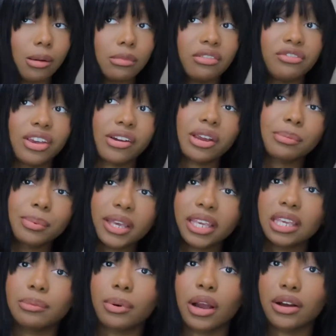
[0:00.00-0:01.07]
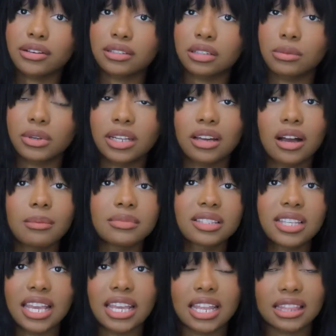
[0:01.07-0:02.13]
I'm a very picky person when it comes
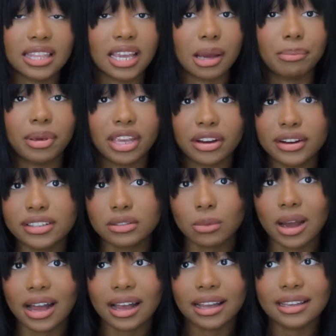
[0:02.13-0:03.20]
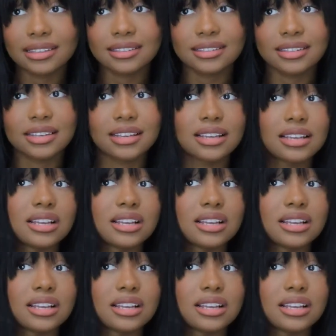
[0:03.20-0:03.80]
to anything appearance-wise,